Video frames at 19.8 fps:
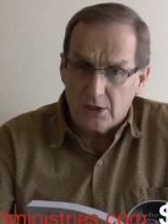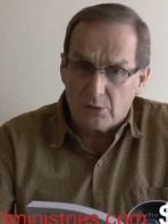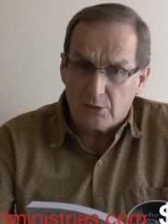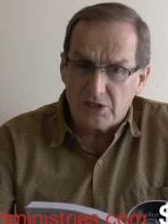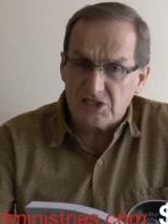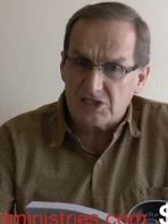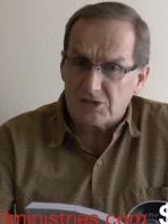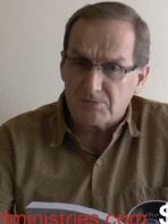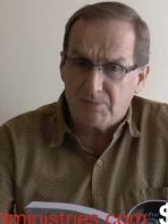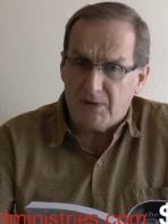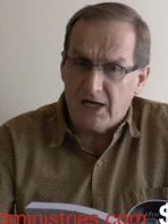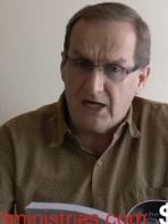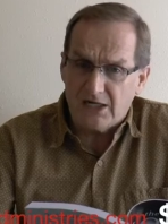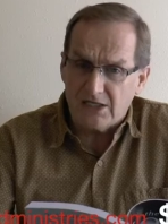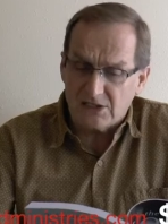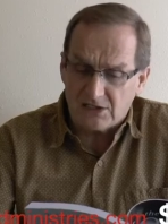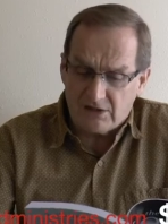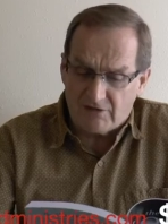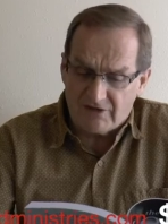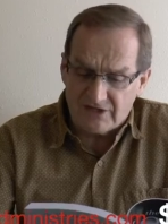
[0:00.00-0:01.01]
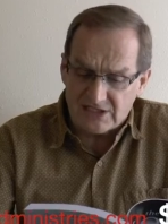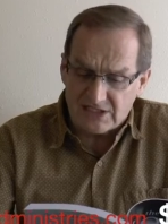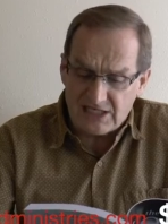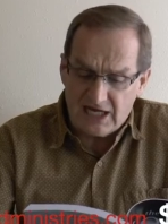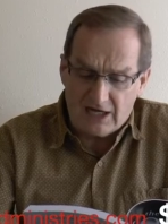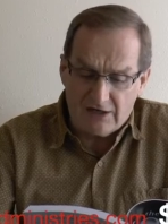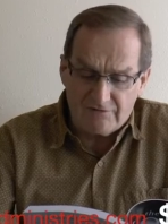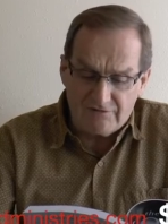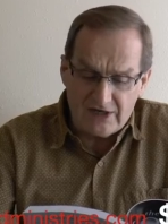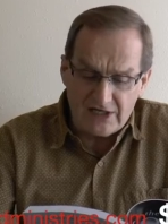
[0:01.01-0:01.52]
respond to the
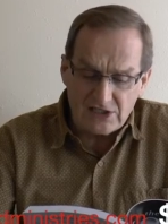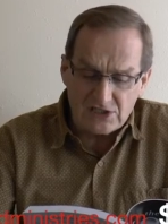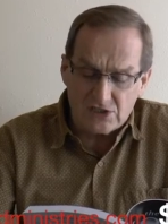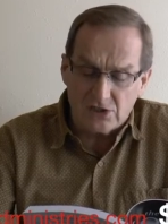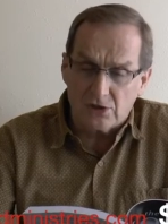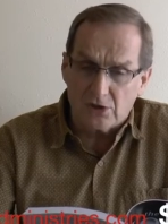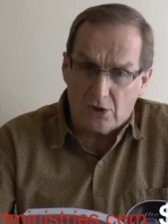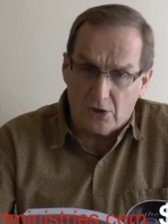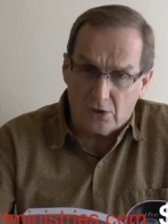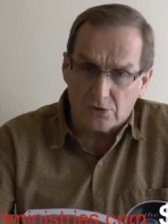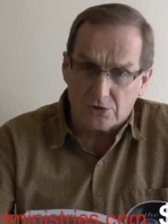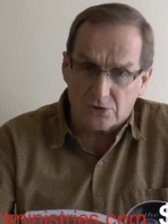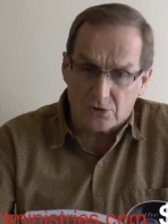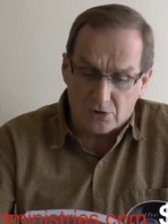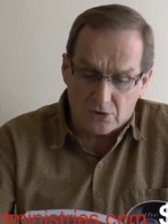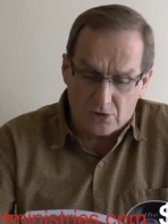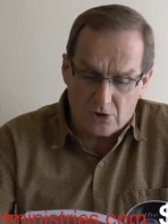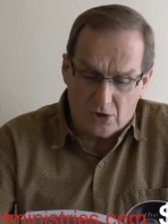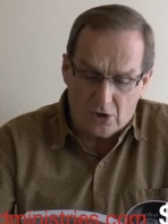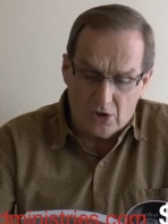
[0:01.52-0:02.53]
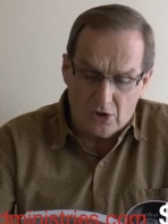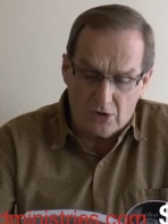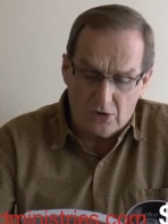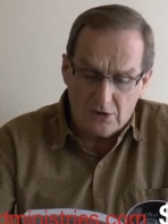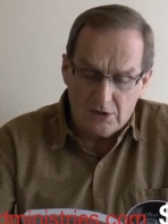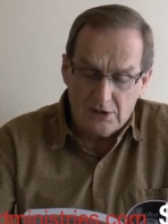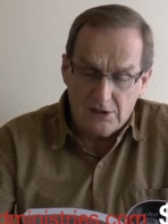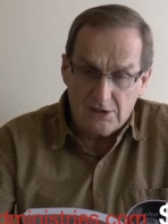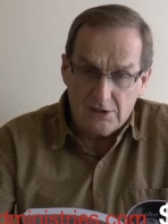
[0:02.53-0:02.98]
Salvation Altar Call.